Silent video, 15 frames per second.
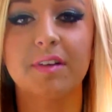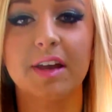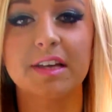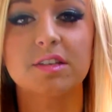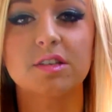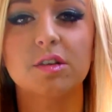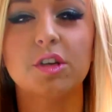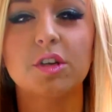
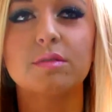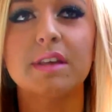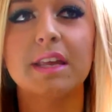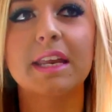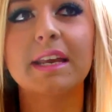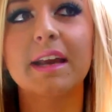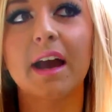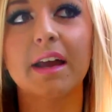face, so use
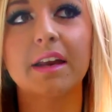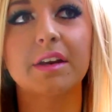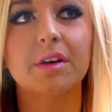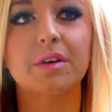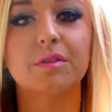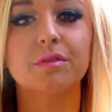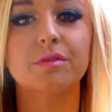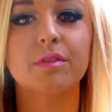any kind
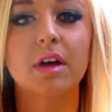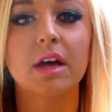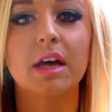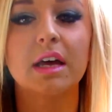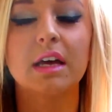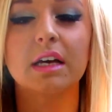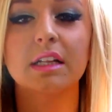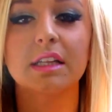of
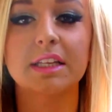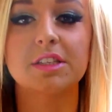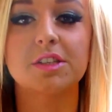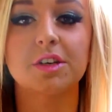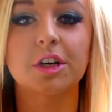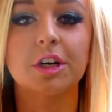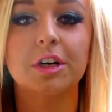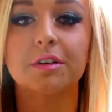
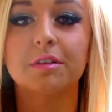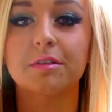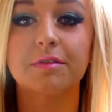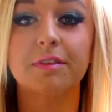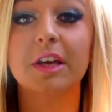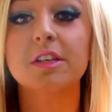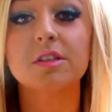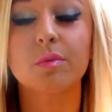cleanser
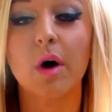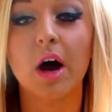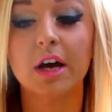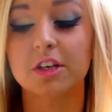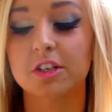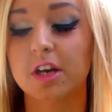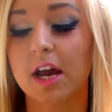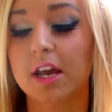face
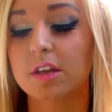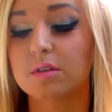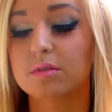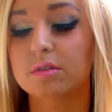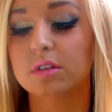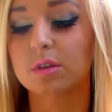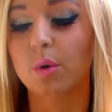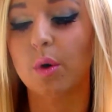wash. I
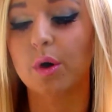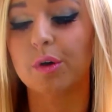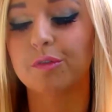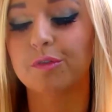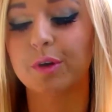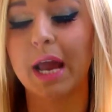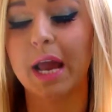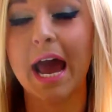use the
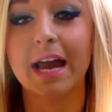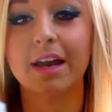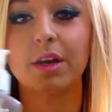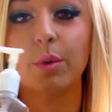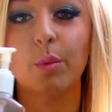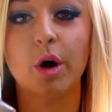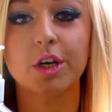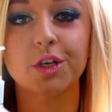oil-free
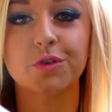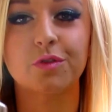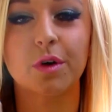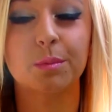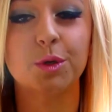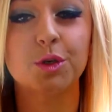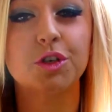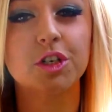acne wash
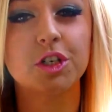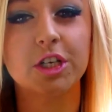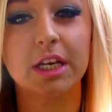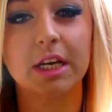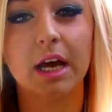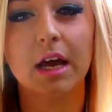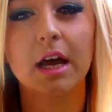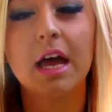from
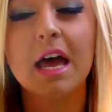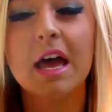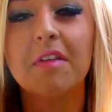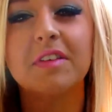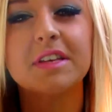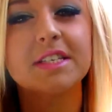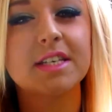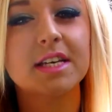Neutrogena.
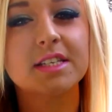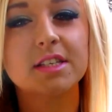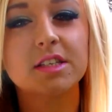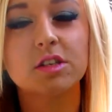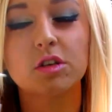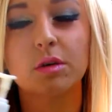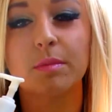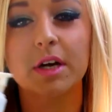This
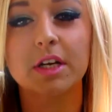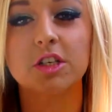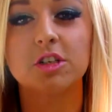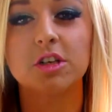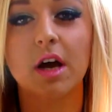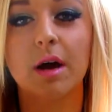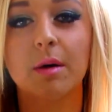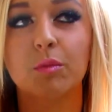doesn't so
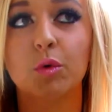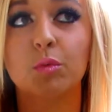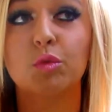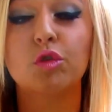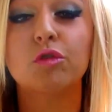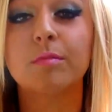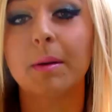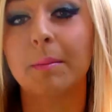much
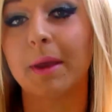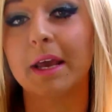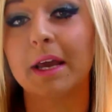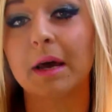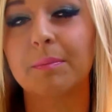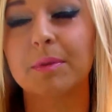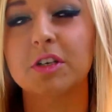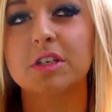remove my
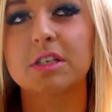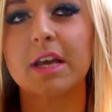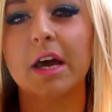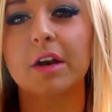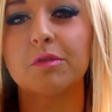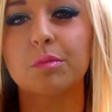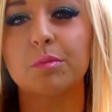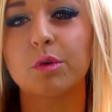makeup, it just
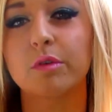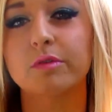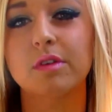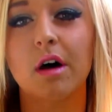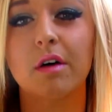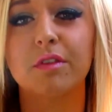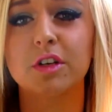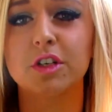kind of removes
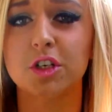all the